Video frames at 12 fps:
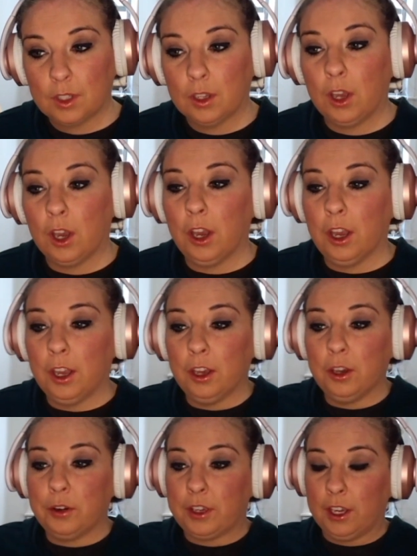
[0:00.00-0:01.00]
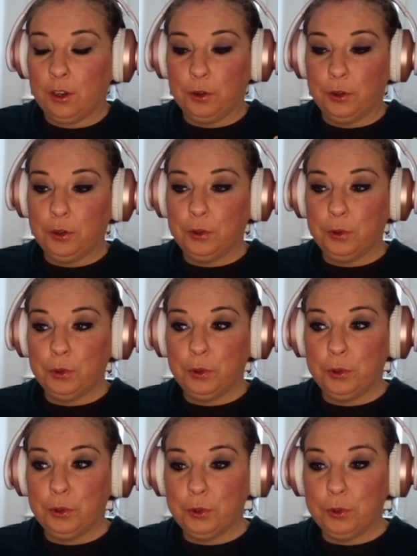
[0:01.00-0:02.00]
Uh, okay,
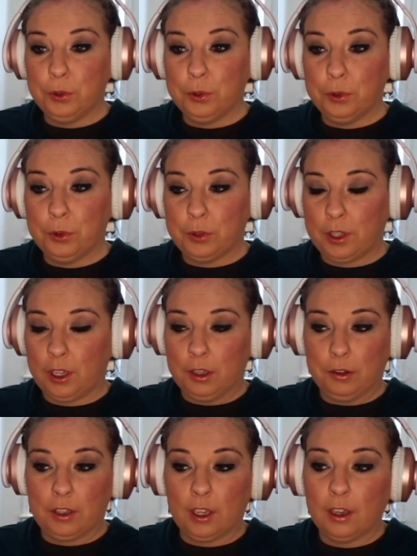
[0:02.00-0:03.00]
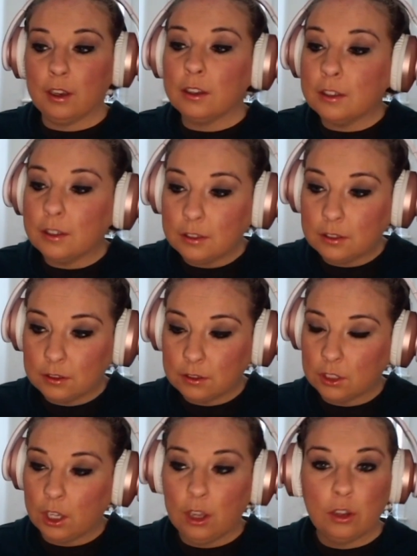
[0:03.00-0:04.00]
okay, okay.
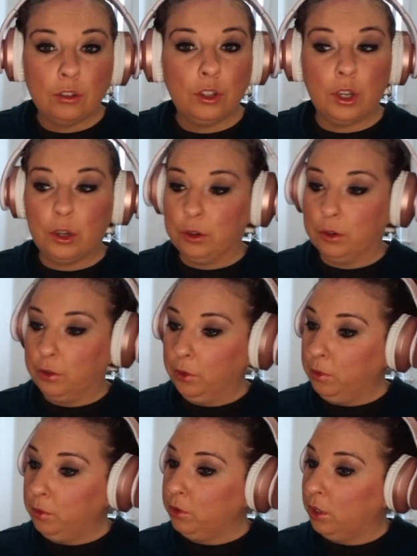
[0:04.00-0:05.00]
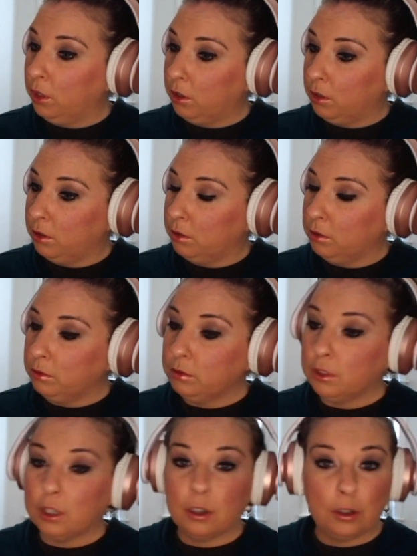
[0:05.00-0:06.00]
No, no,
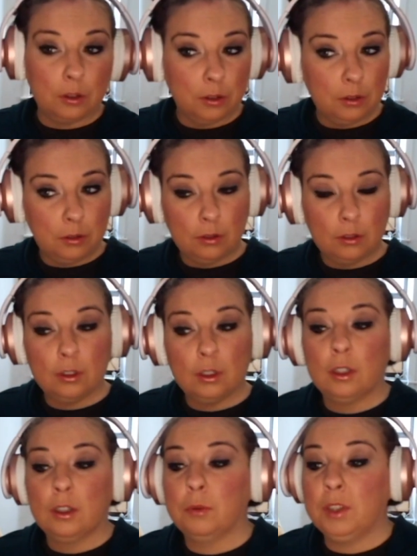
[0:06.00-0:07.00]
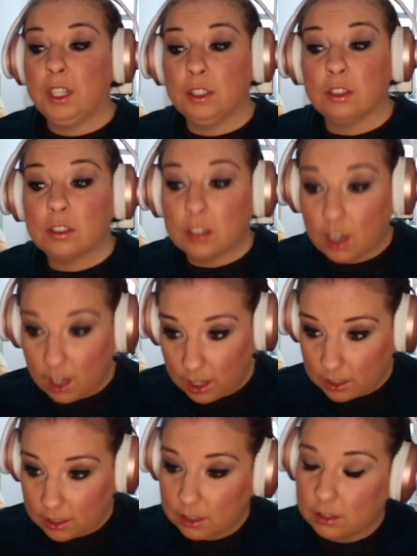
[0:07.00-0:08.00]
no. We need to talk.